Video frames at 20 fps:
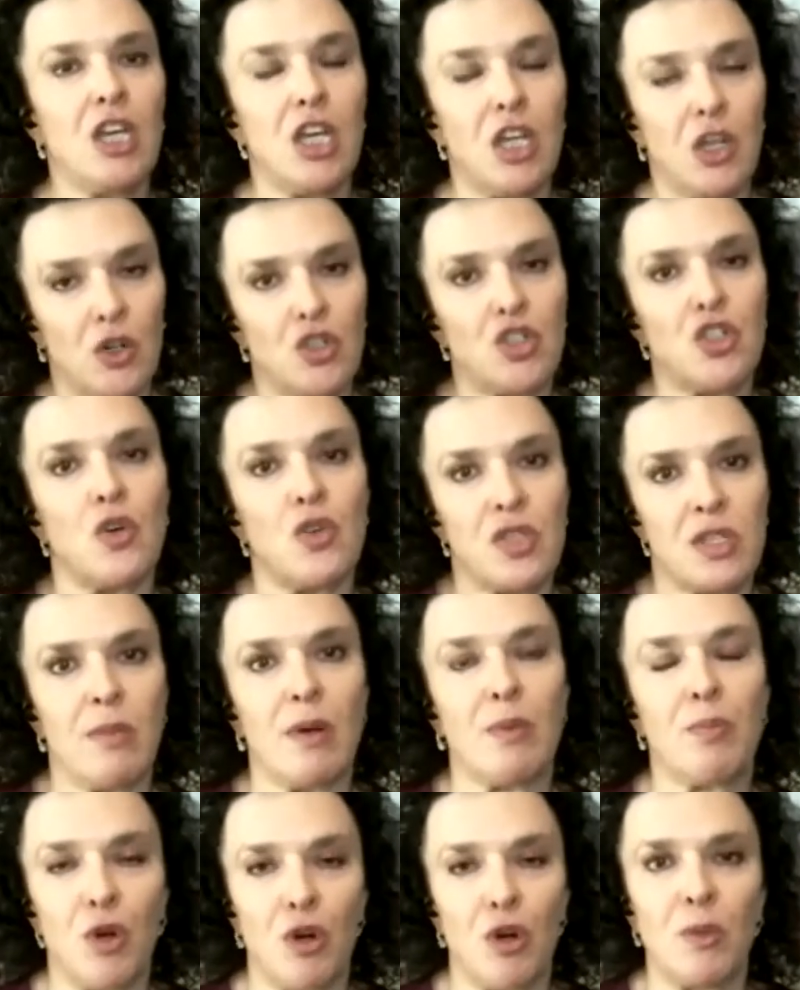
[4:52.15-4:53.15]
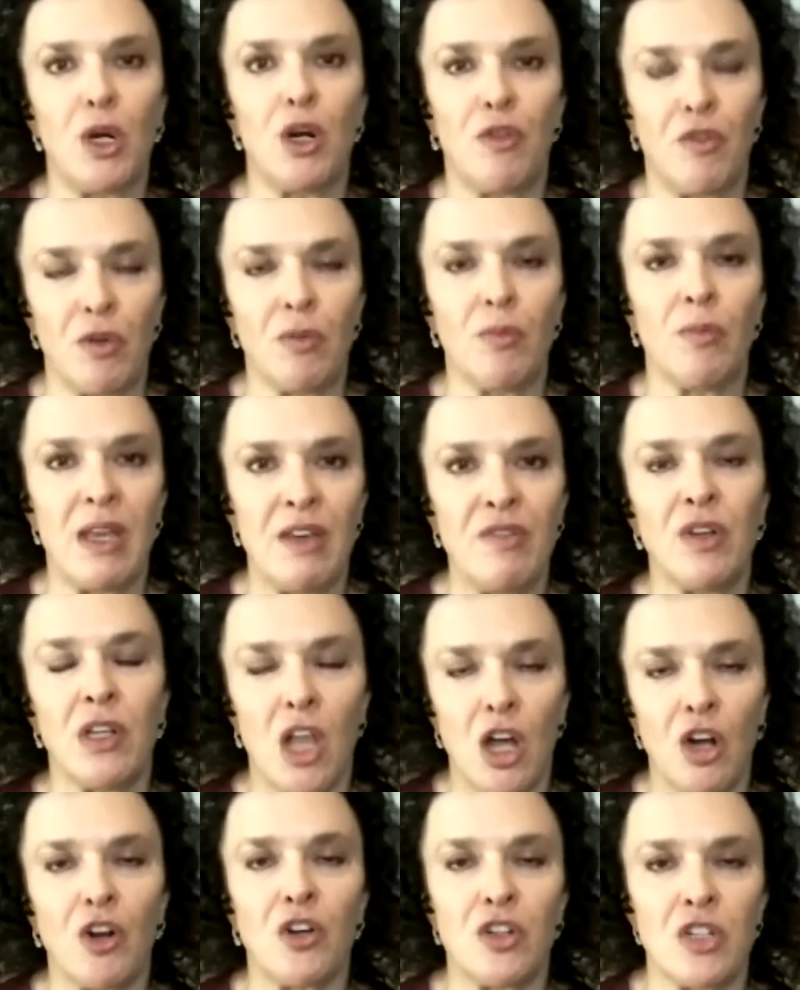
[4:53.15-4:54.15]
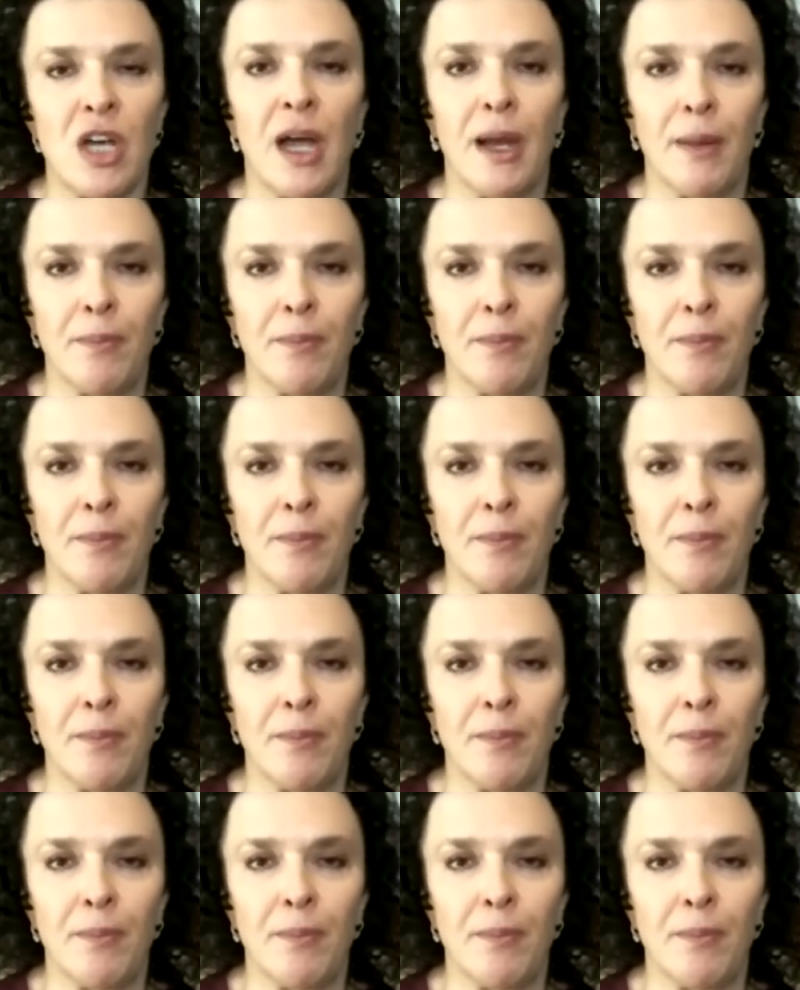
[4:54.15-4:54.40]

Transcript: show some improvement over even longer time.